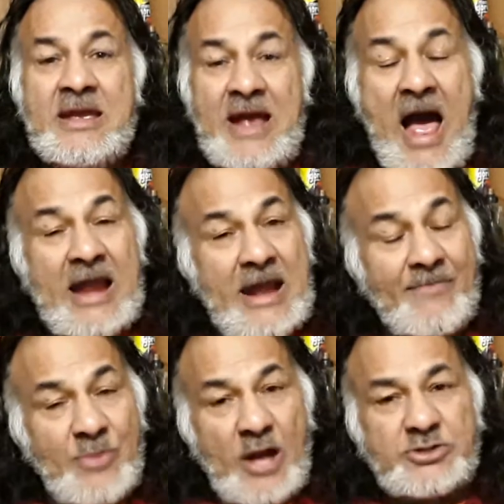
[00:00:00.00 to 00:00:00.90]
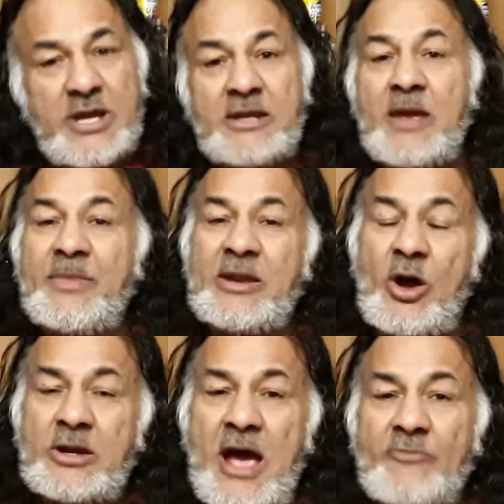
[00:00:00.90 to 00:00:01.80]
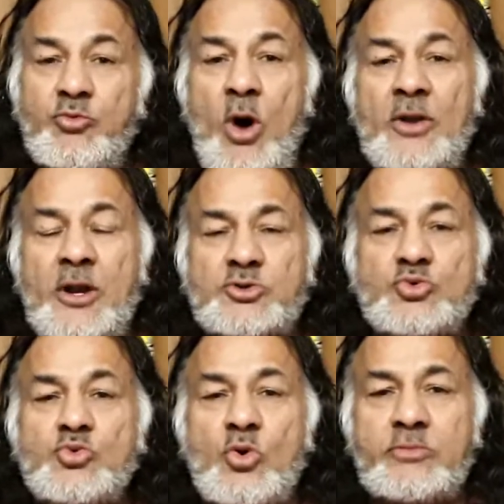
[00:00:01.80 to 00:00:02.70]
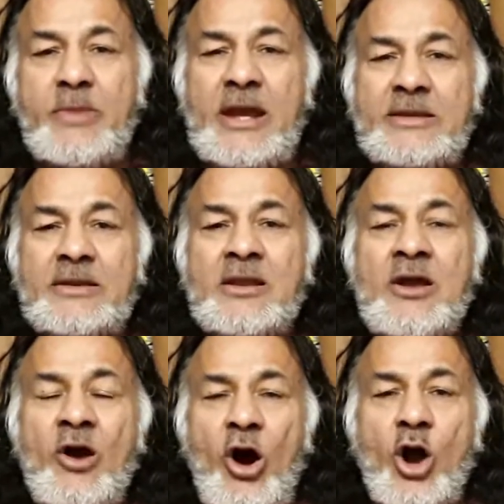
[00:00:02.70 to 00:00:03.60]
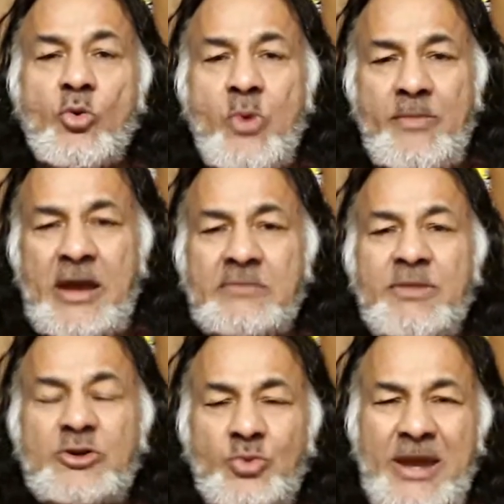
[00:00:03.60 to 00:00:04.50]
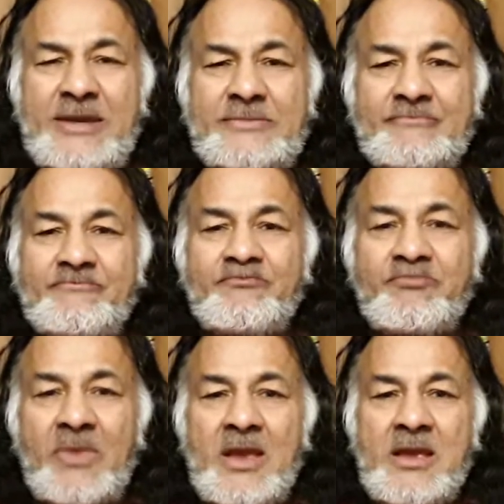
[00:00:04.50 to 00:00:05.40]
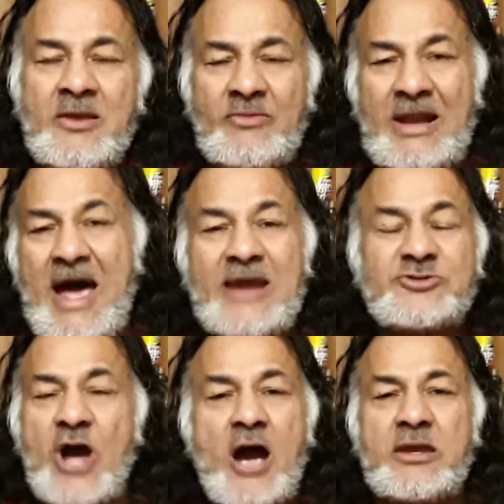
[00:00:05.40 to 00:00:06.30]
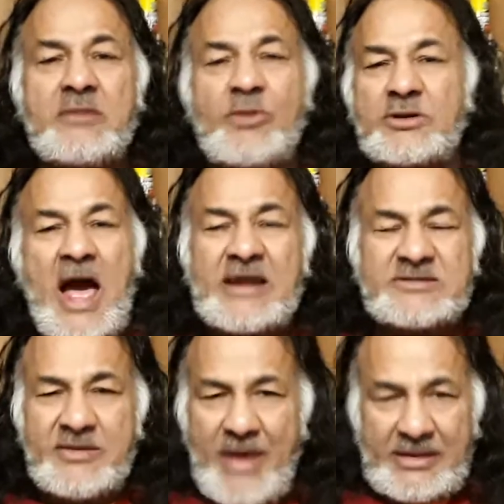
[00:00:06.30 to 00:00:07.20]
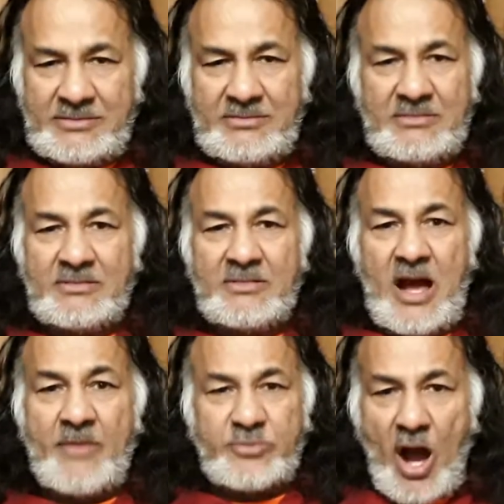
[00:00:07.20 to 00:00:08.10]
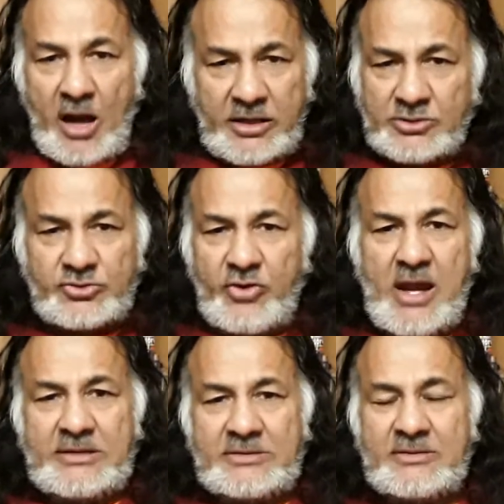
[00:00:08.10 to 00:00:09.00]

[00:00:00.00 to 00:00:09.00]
And I'm not saying they may not have one or two good men or women between. Well, I ain't talking about anti-men. I'm talking straight.